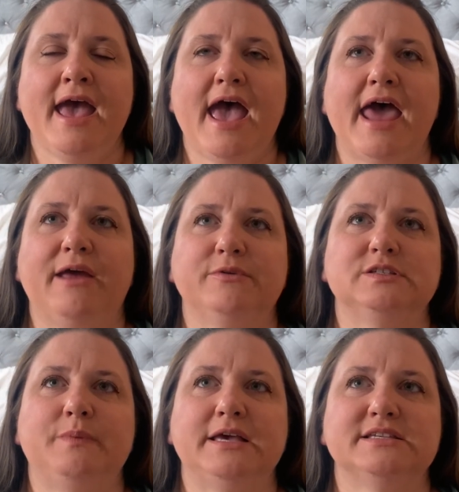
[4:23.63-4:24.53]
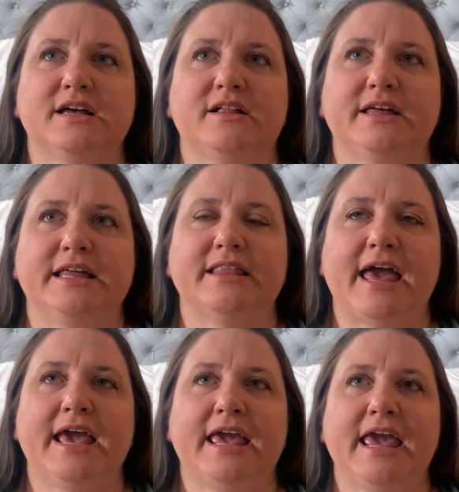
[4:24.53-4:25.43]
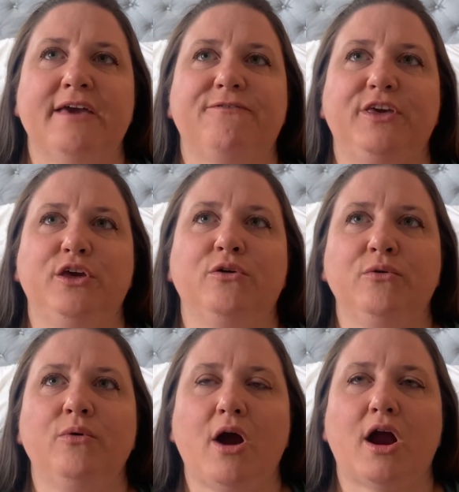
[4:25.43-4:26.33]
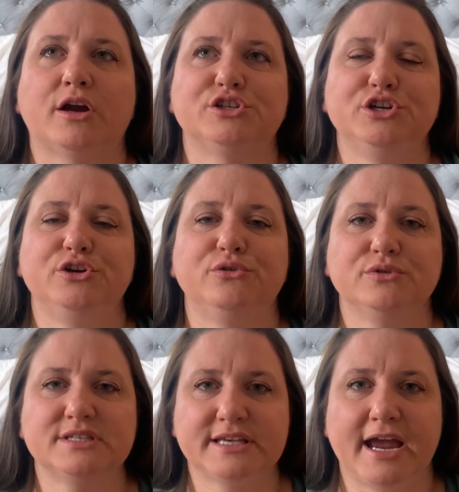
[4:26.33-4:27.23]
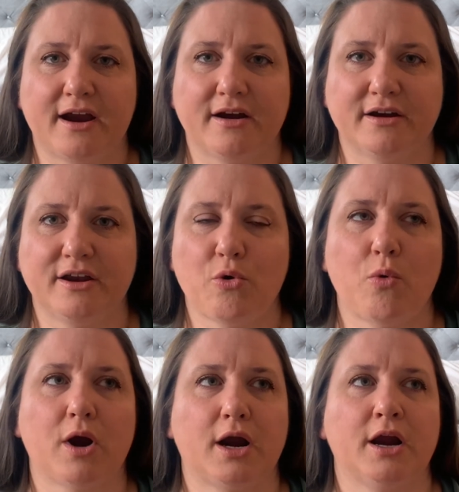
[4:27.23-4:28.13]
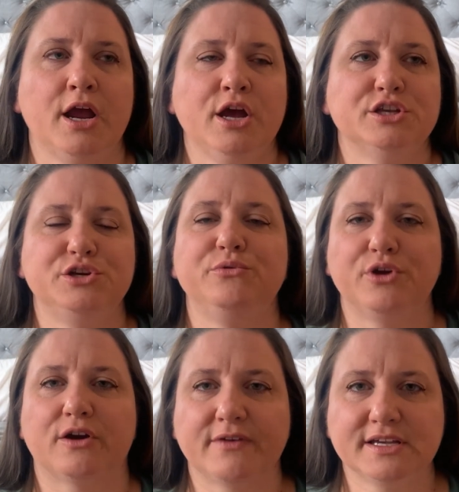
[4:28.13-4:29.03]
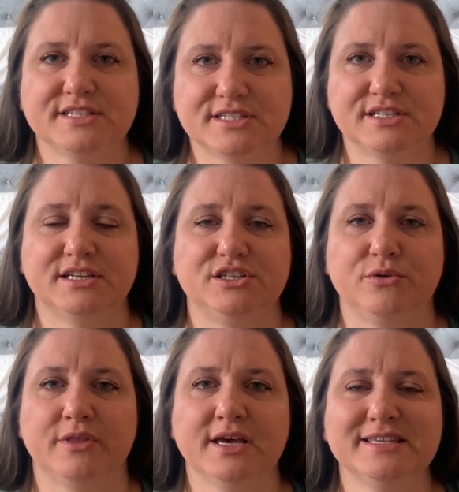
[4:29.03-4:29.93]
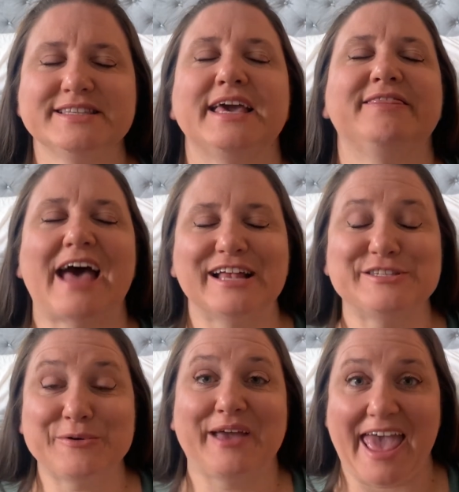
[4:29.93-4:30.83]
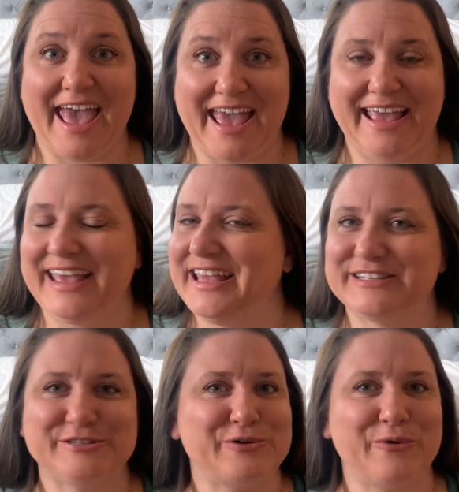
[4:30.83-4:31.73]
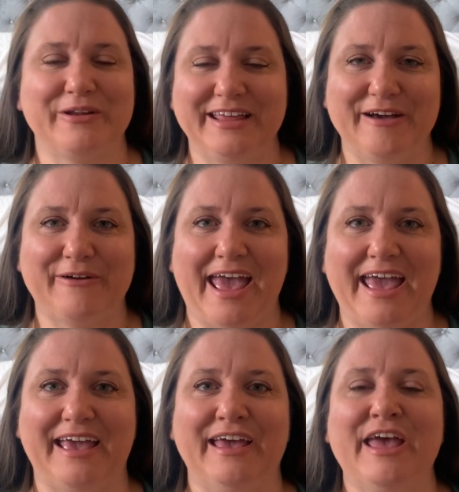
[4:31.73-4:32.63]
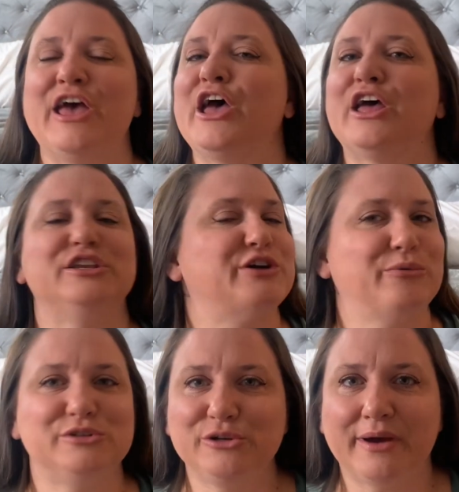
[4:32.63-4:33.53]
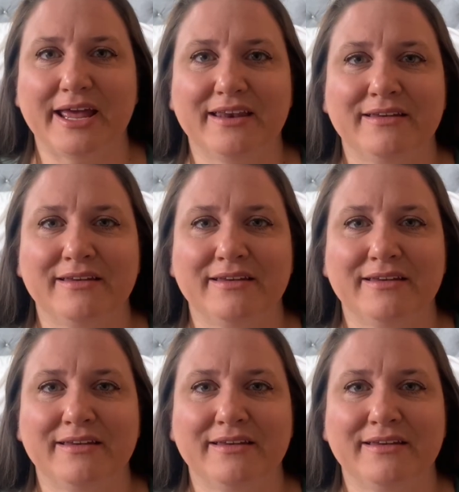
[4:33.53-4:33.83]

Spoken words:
And it was basically like, if you are too scared or too nervous to do this, that's okay. It's totally okay. Don't do it.